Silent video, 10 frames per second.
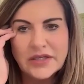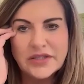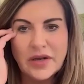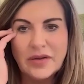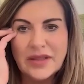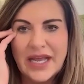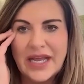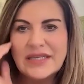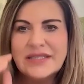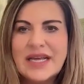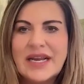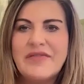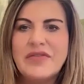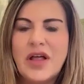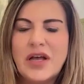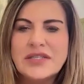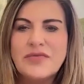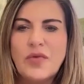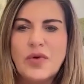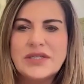So, like I said, I've
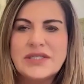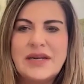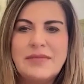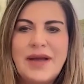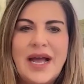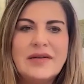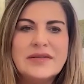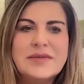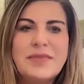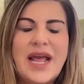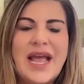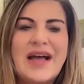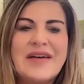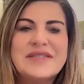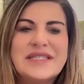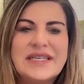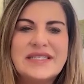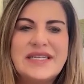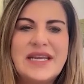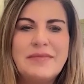lost 14 pounds, but I have
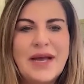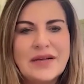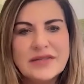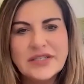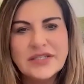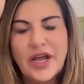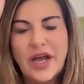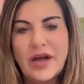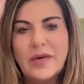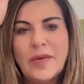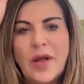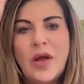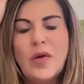16 pounds to go.